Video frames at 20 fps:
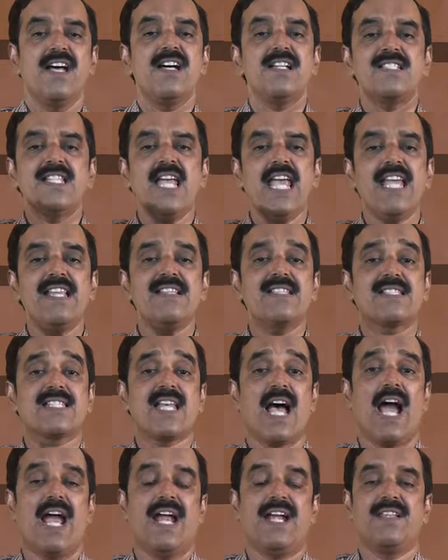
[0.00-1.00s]
see
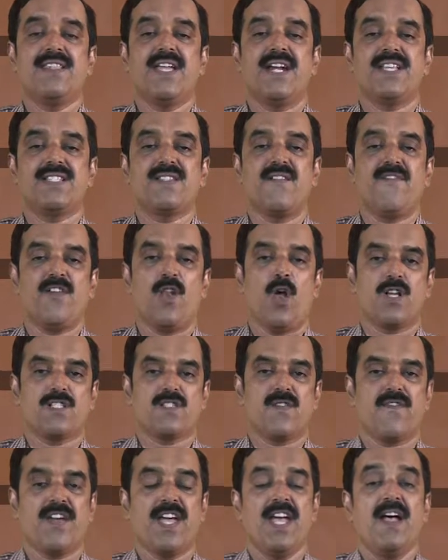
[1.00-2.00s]
inside, that is the
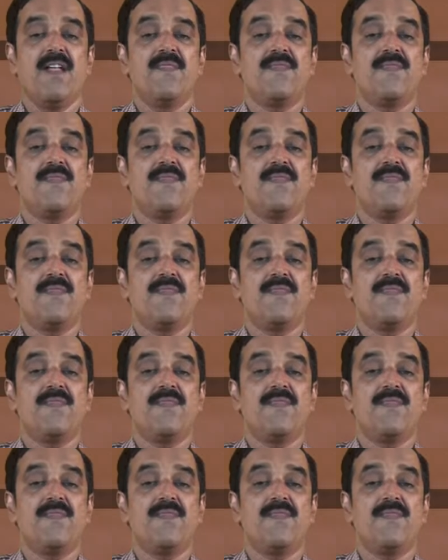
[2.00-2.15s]
philosophy.